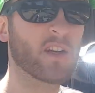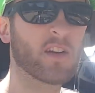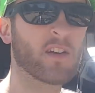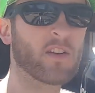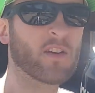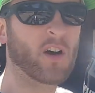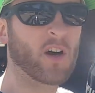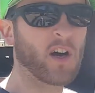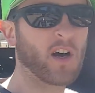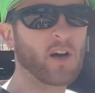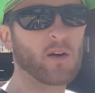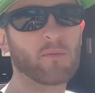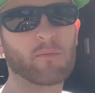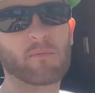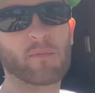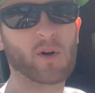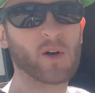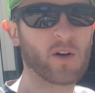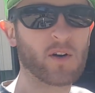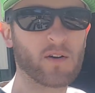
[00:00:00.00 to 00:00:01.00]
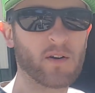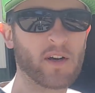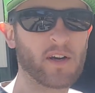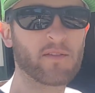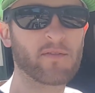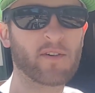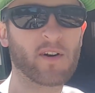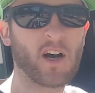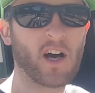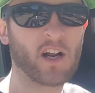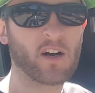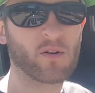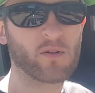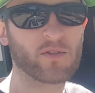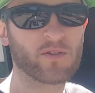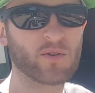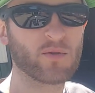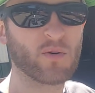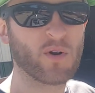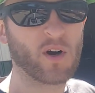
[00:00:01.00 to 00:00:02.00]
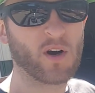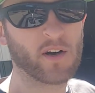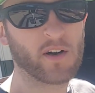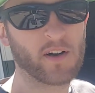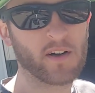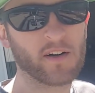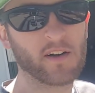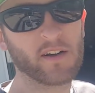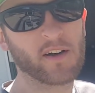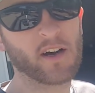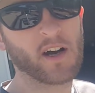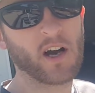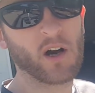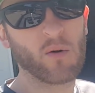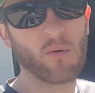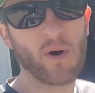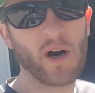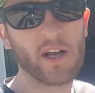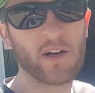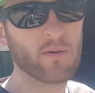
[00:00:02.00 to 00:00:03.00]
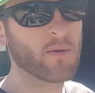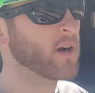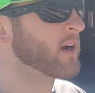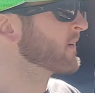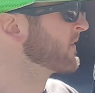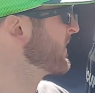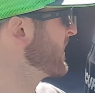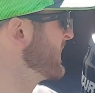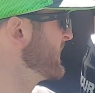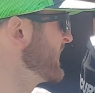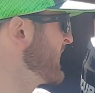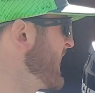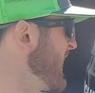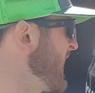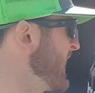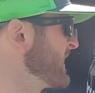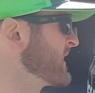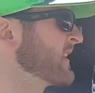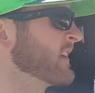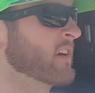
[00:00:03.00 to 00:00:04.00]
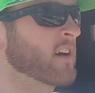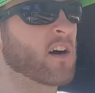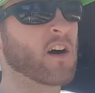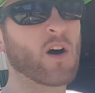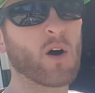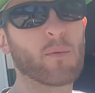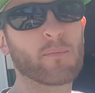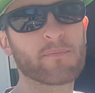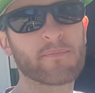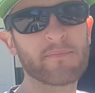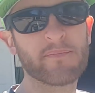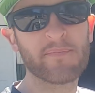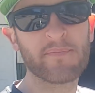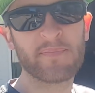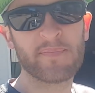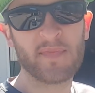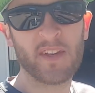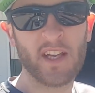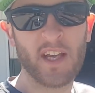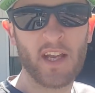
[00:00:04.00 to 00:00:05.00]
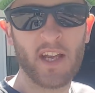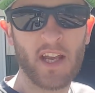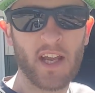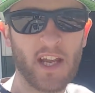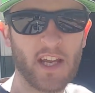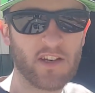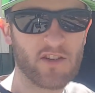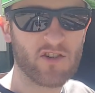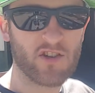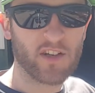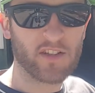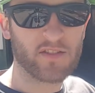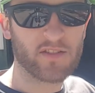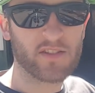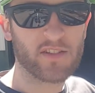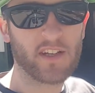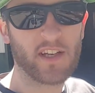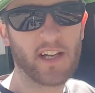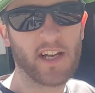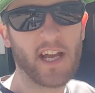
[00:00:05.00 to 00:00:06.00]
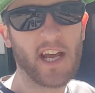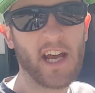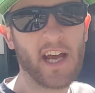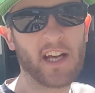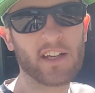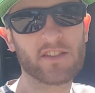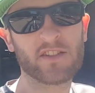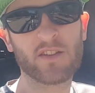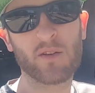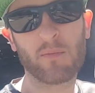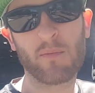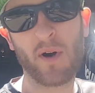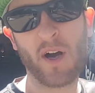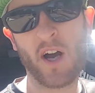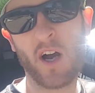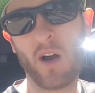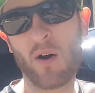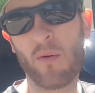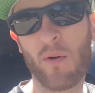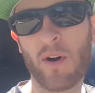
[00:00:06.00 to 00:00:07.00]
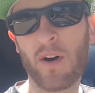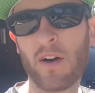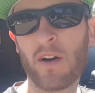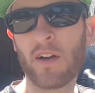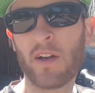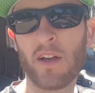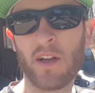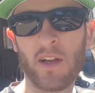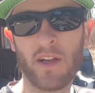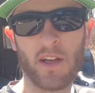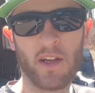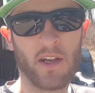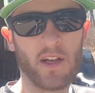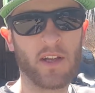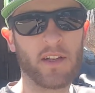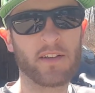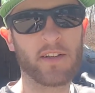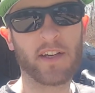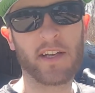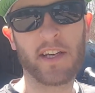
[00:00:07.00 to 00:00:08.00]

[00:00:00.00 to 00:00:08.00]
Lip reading: The Mercury Verado 200, why do I run that? it has the power to